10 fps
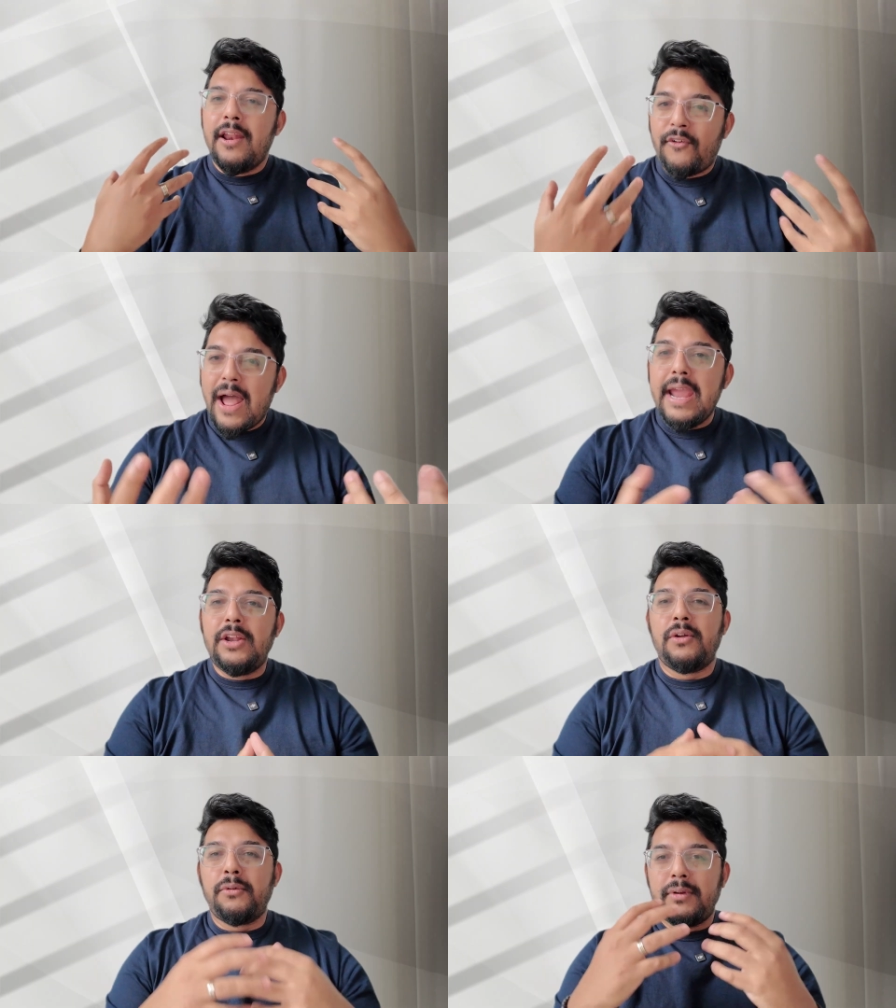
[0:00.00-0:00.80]

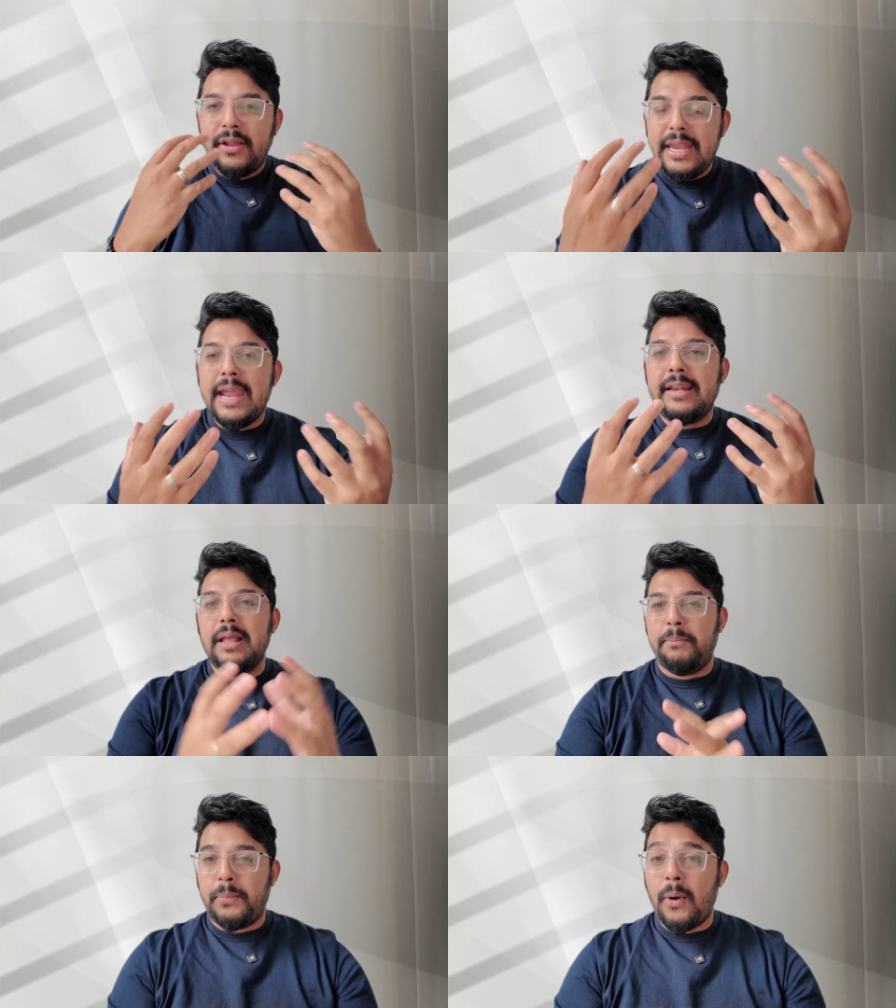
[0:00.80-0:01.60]
write or
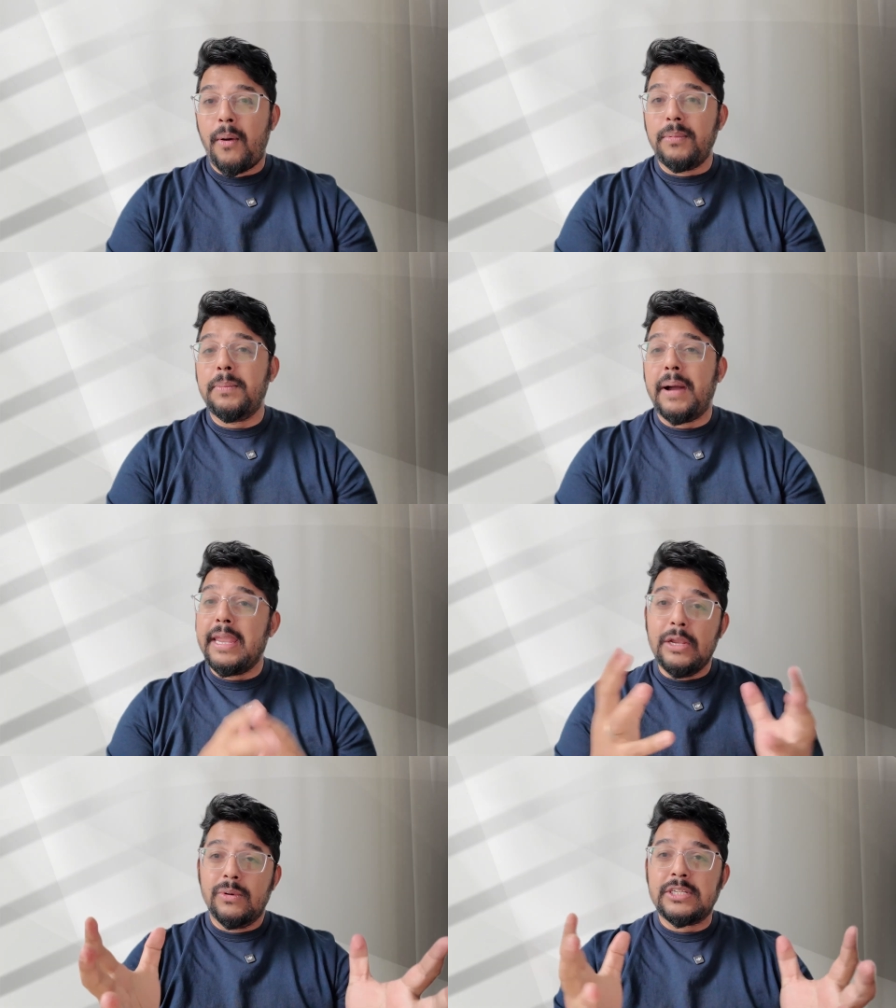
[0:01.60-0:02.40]
create the prompt
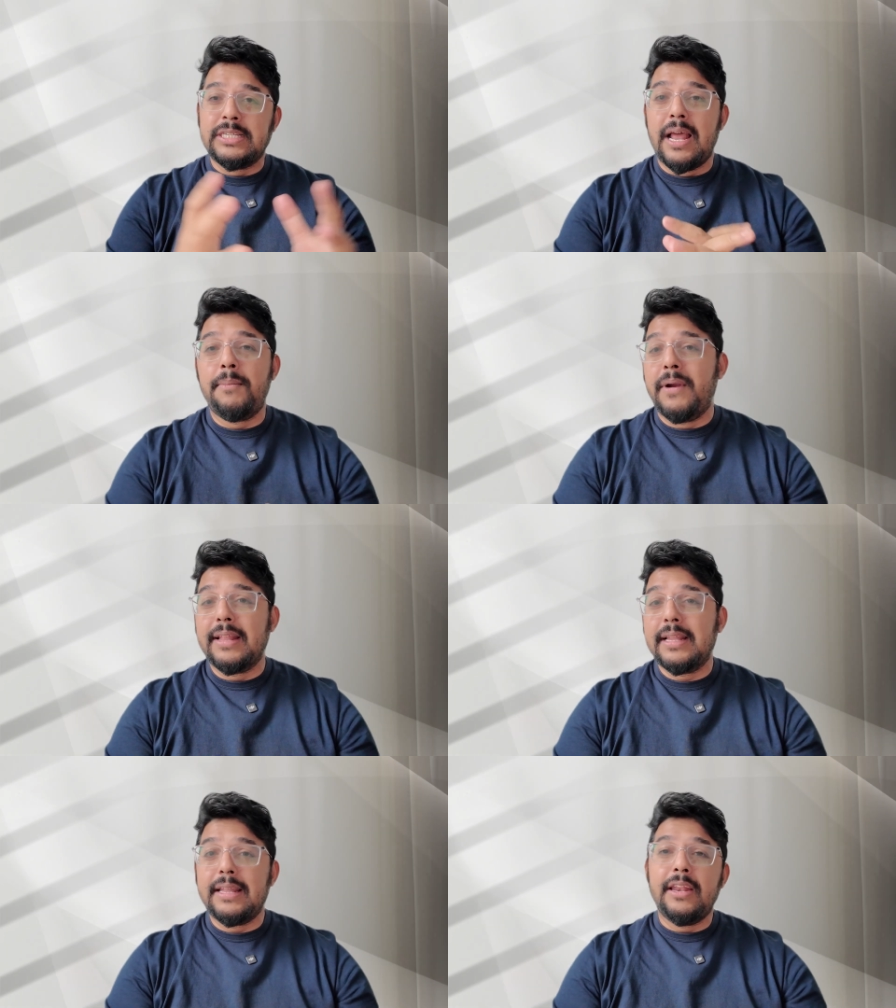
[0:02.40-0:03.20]
by yourself
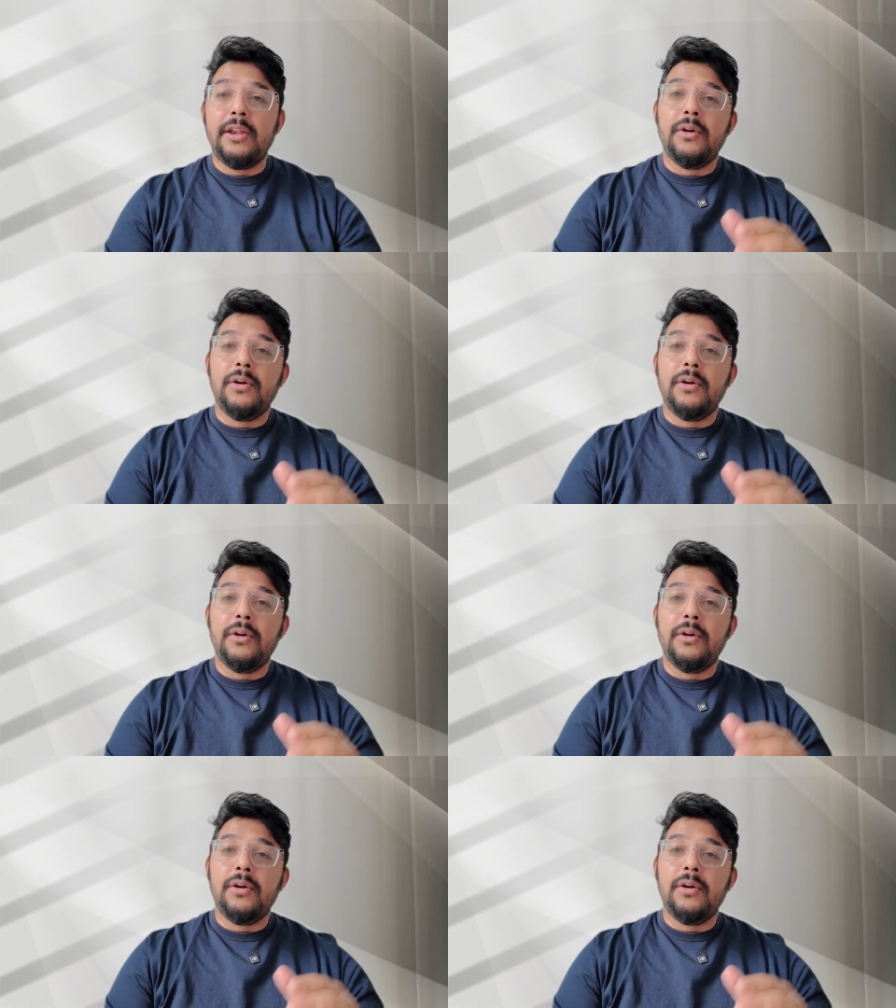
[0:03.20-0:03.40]
rather than